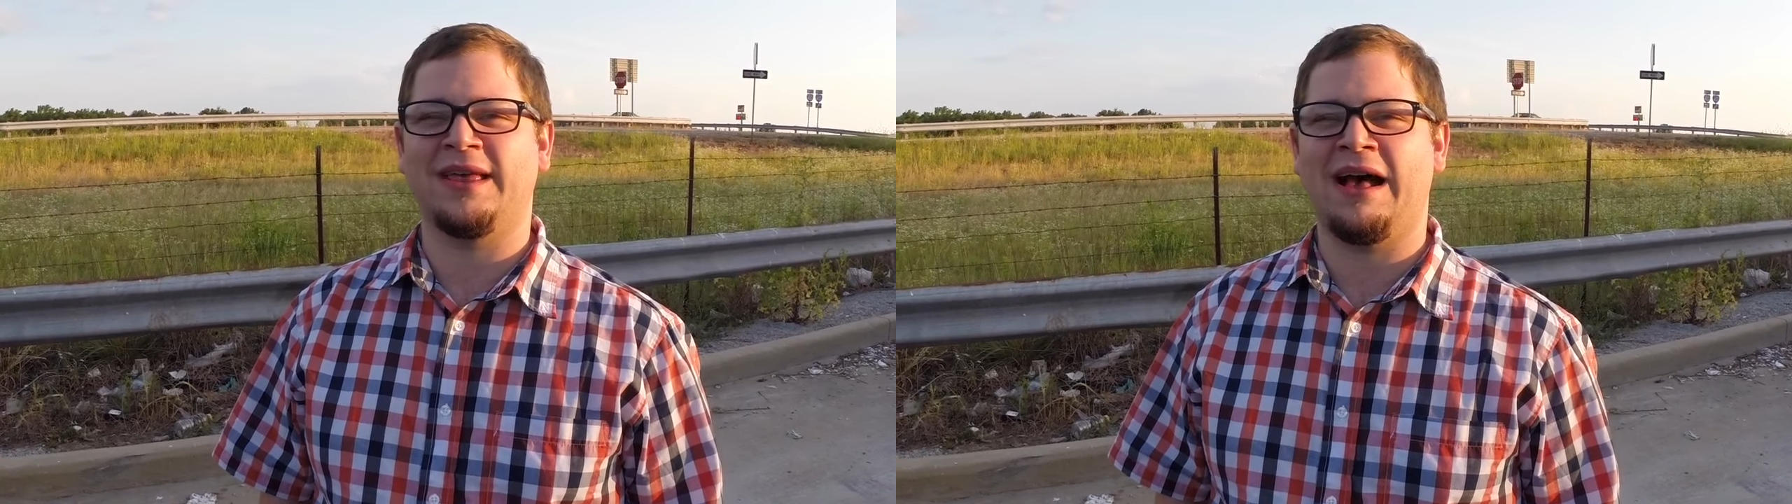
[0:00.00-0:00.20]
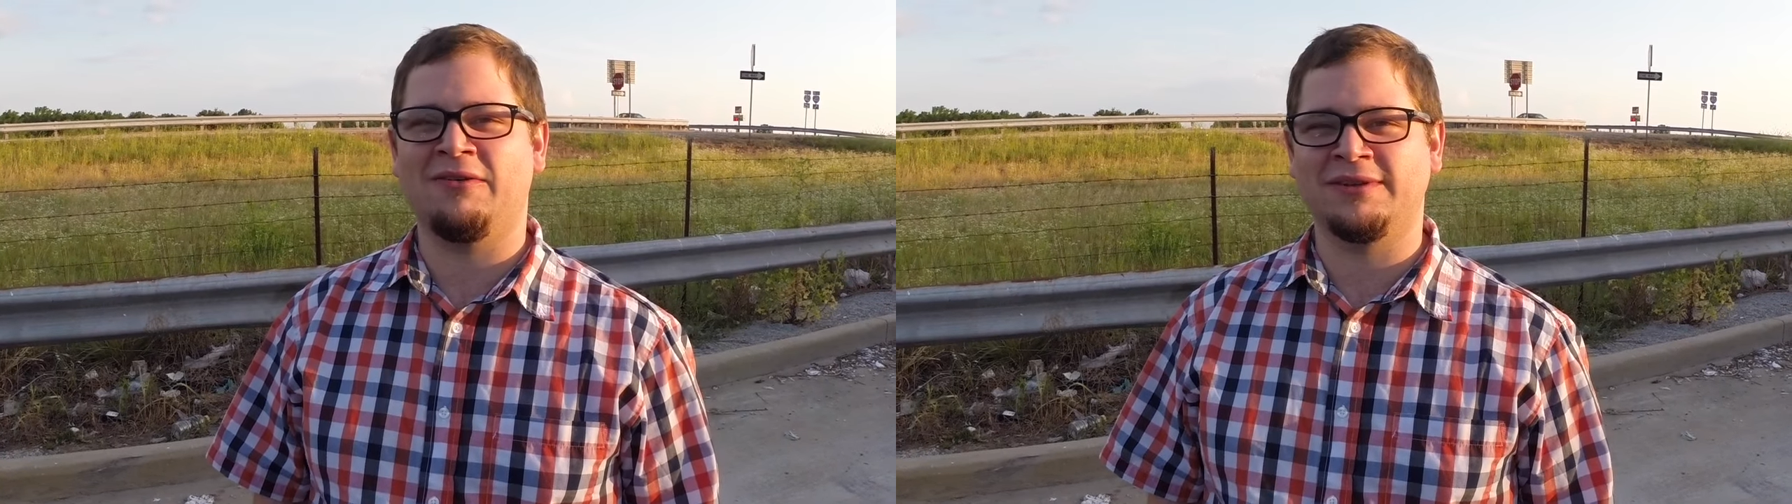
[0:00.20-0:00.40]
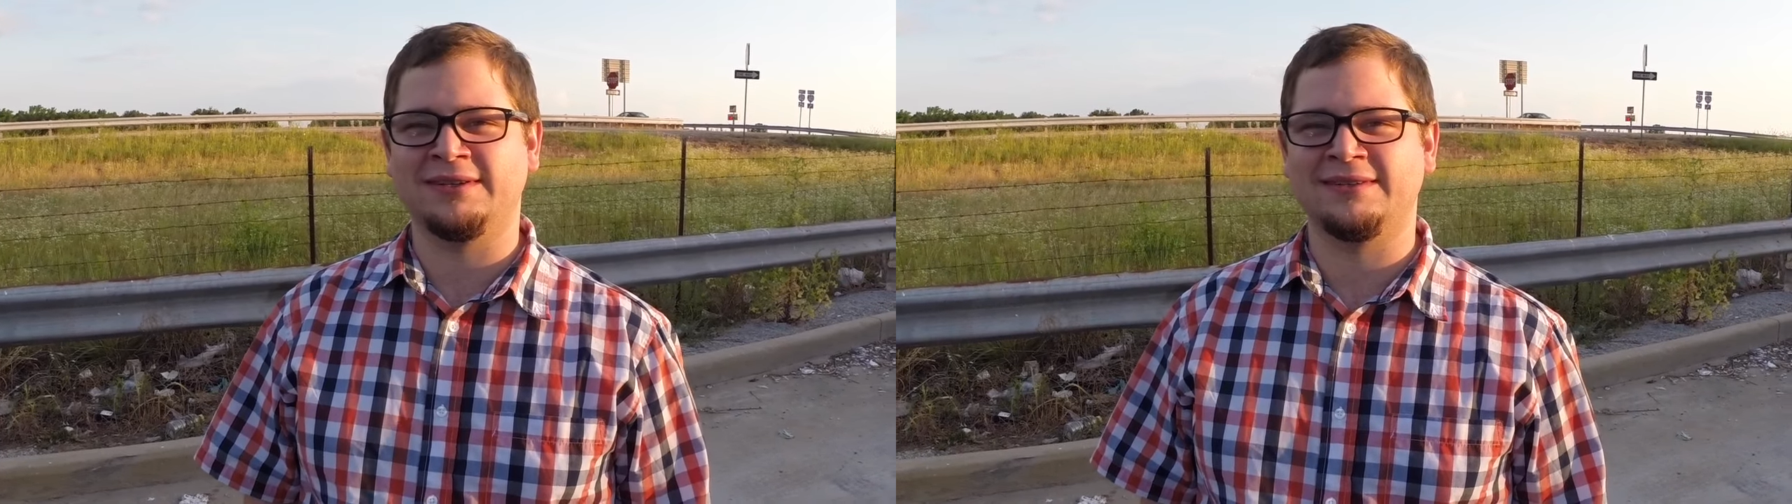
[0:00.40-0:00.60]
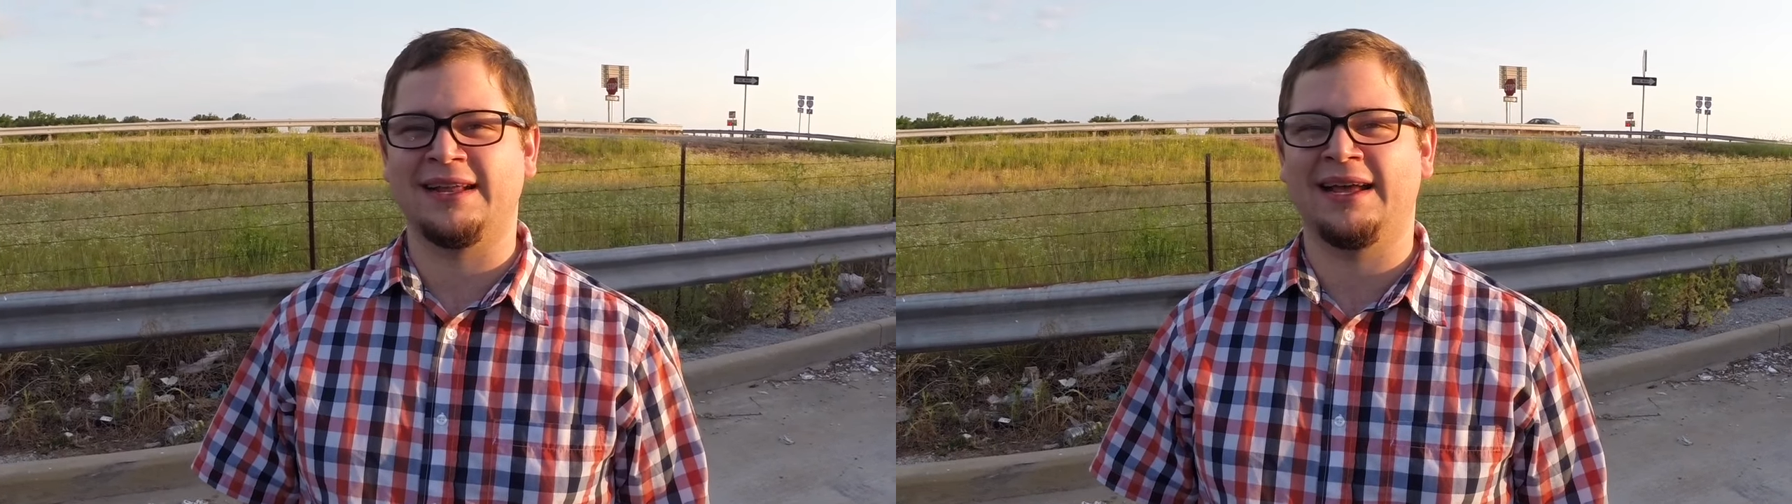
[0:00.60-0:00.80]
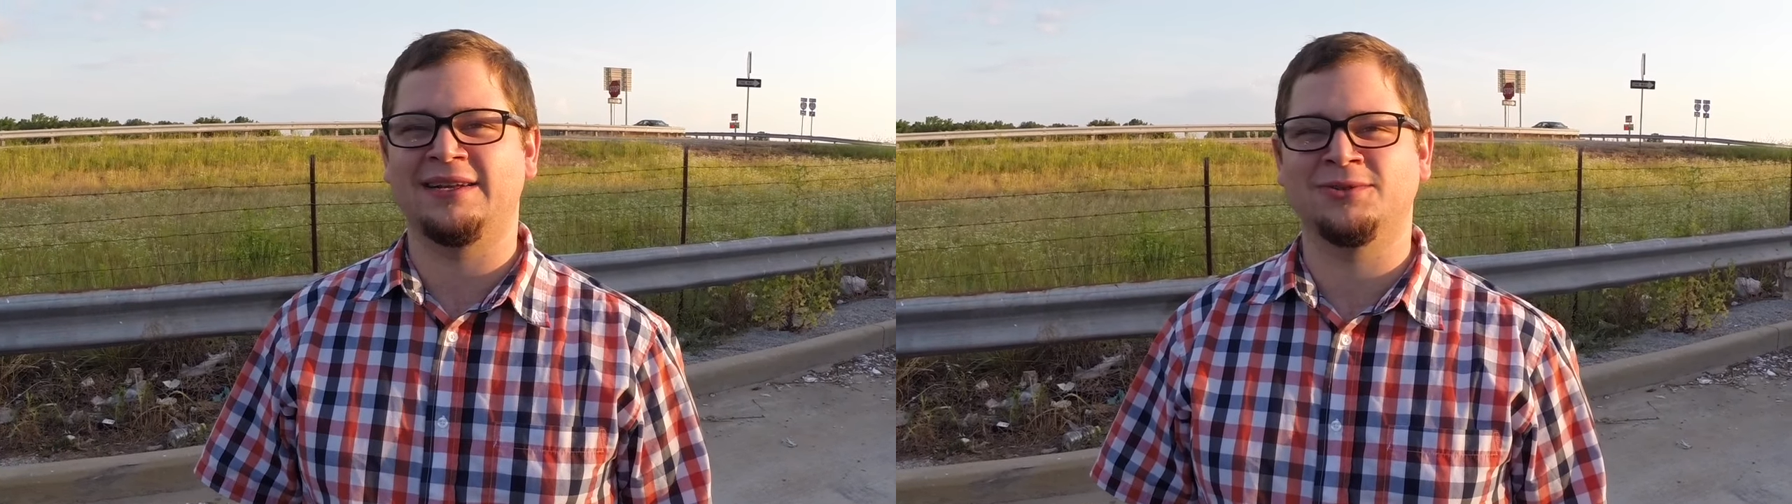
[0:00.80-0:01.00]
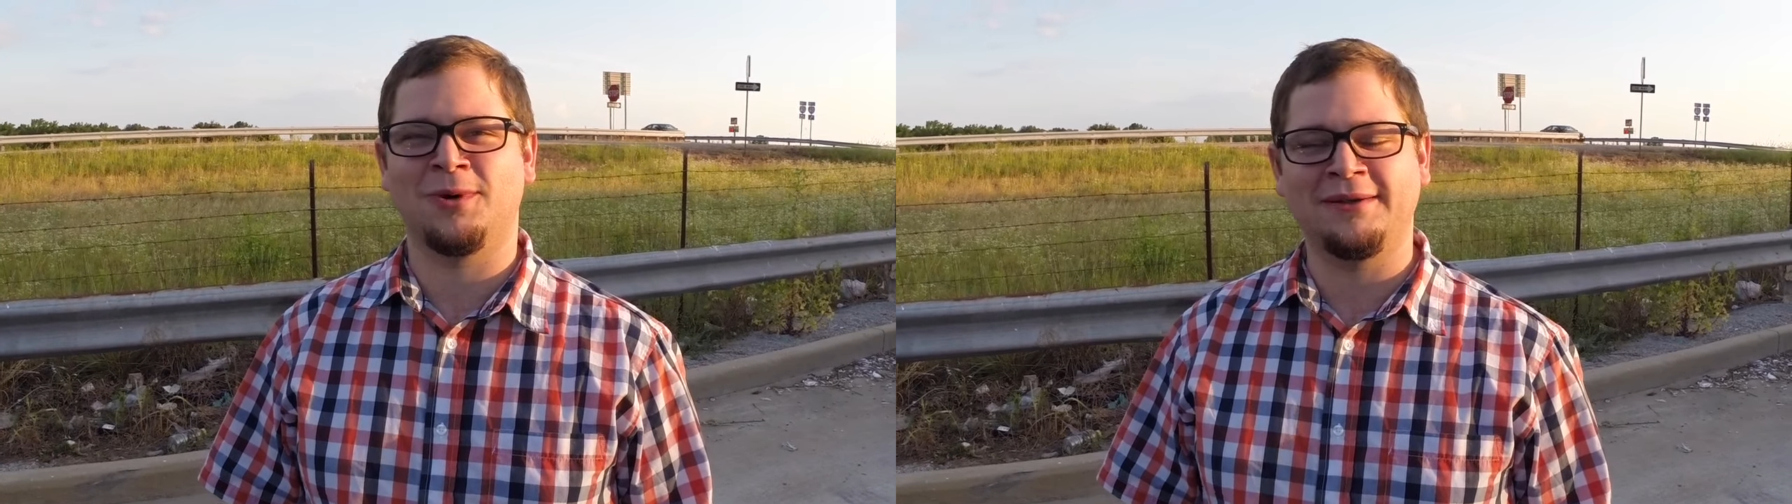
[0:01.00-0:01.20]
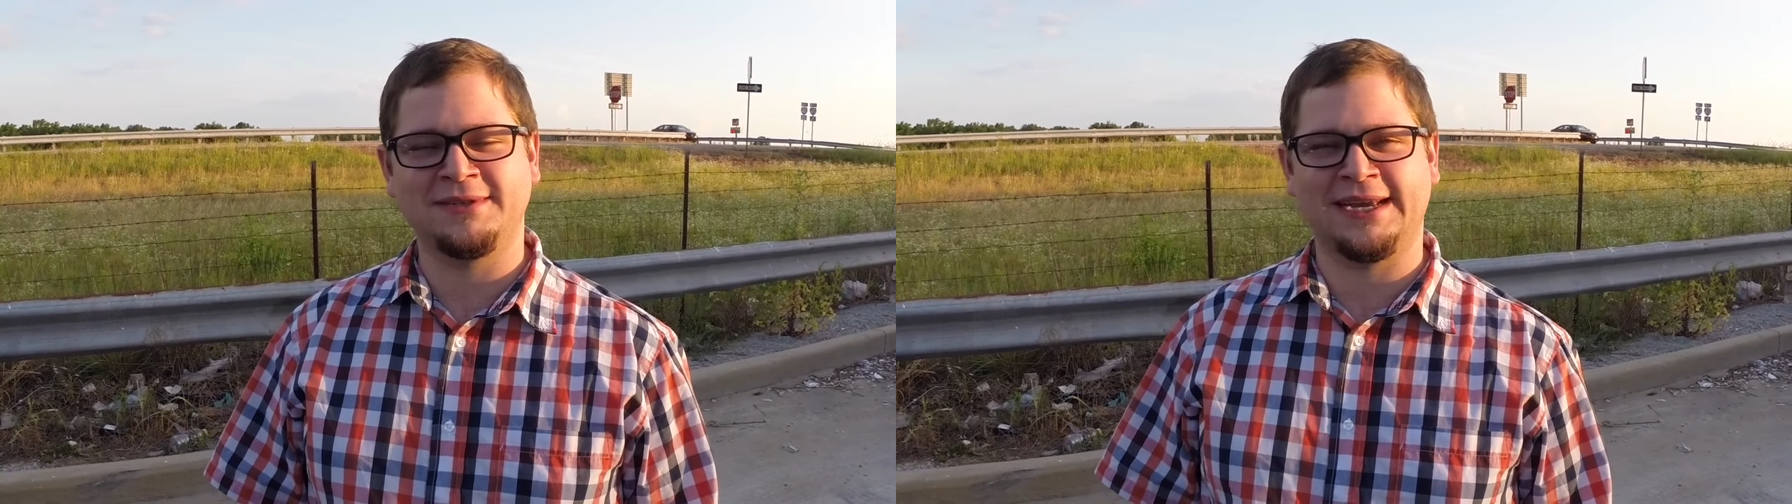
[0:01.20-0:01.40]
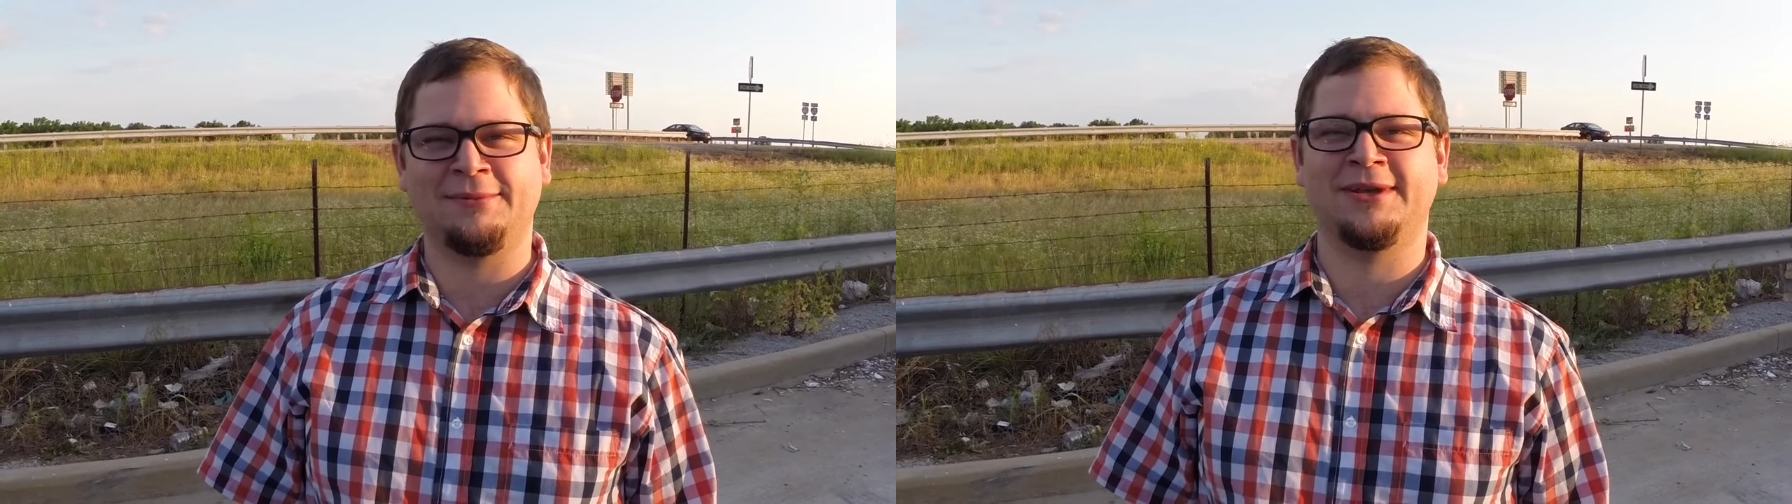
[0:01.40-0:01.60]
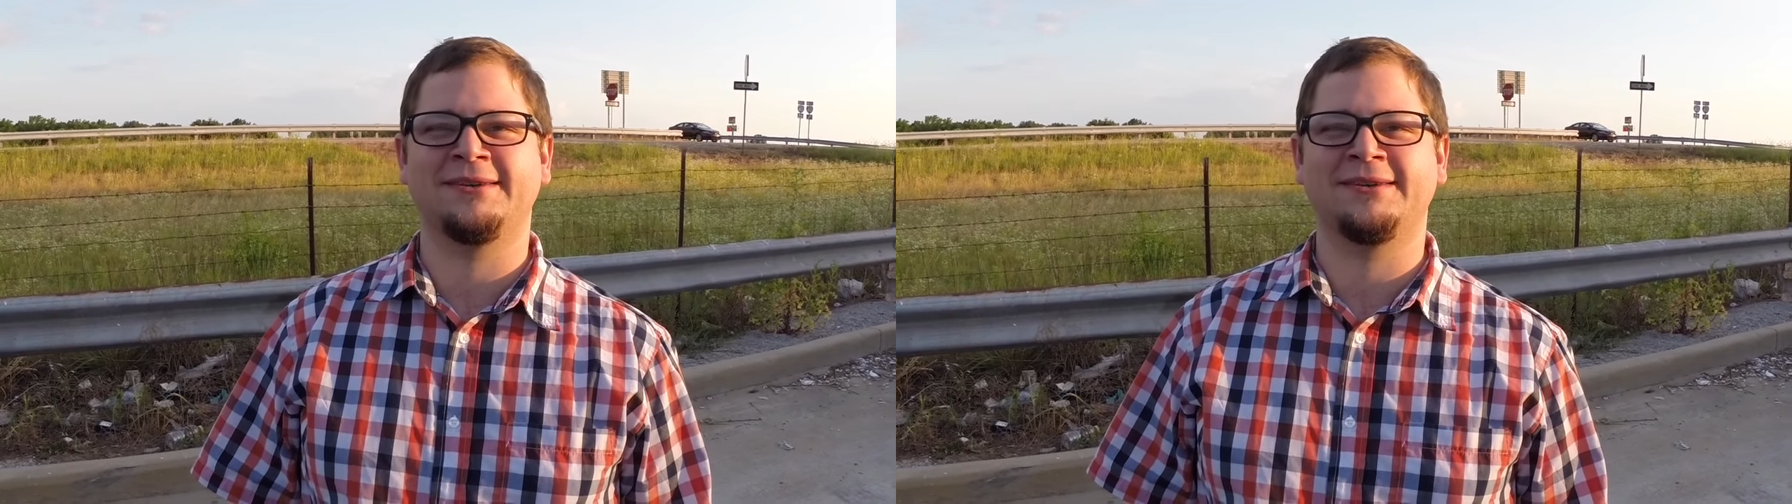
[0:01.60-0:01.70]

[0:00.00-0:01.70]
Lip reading: Alvin and his wife Tammy,